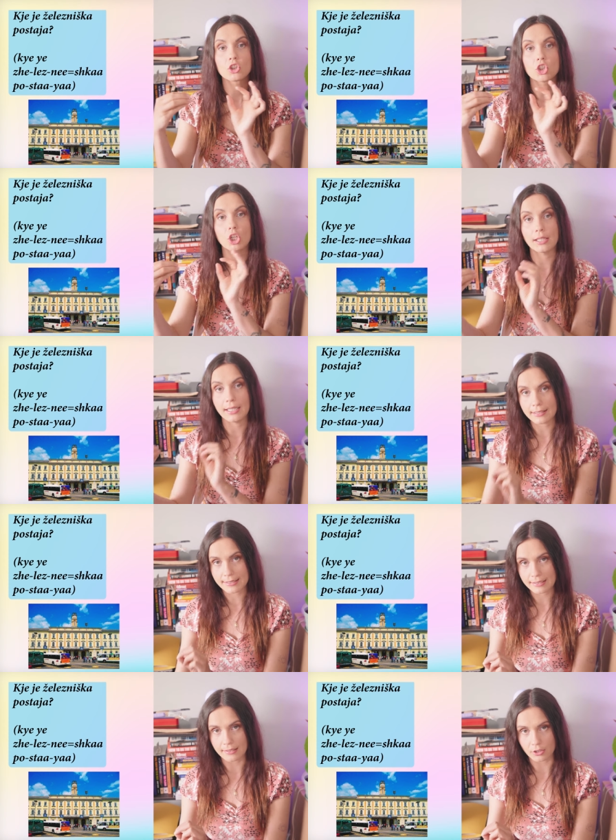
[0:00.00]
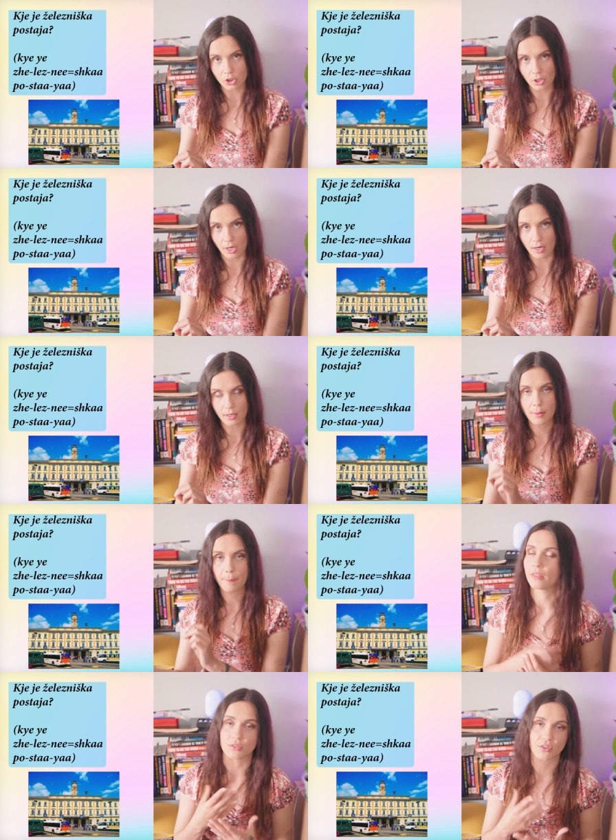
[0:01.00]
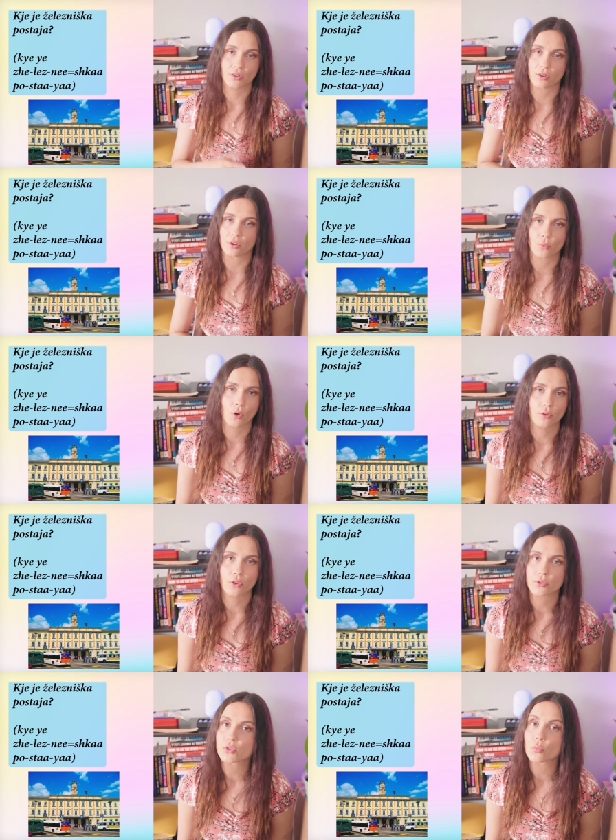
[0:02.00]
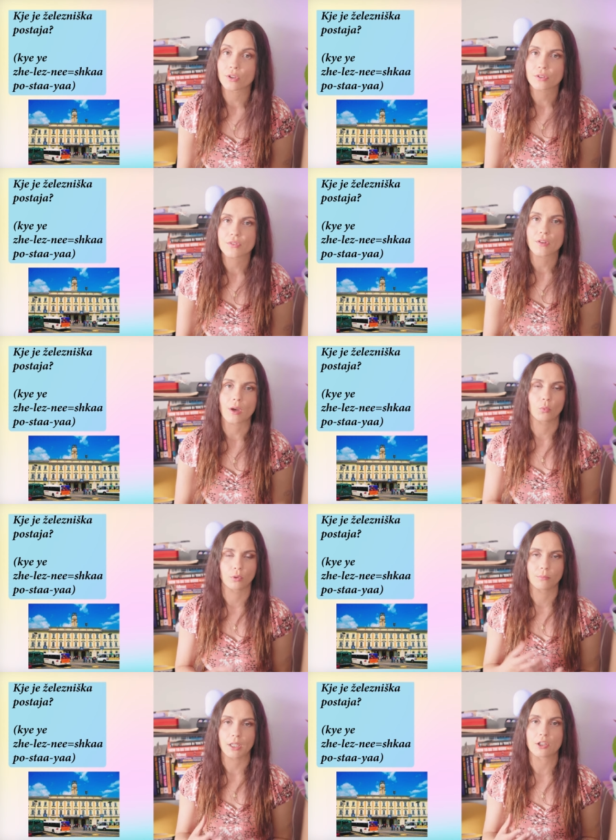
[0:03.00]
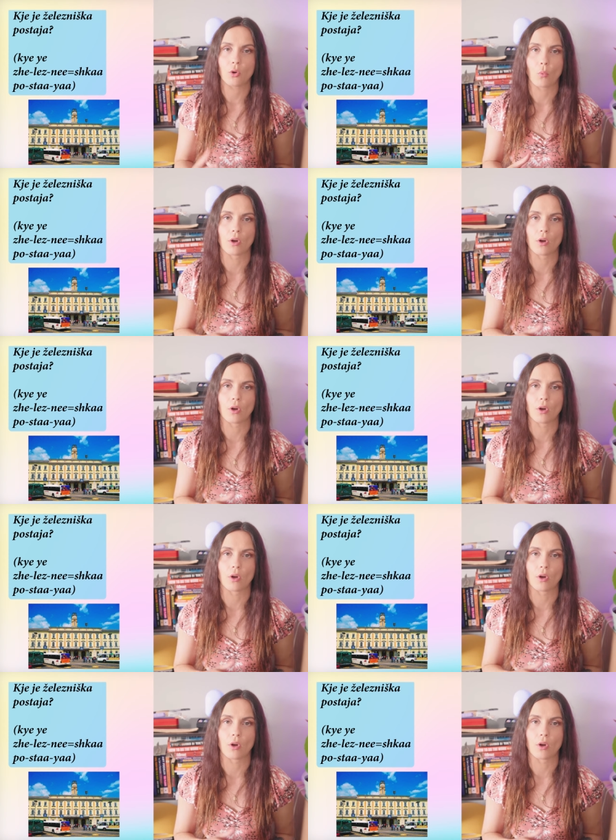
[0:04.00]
železniška? This is another one of those words that will make you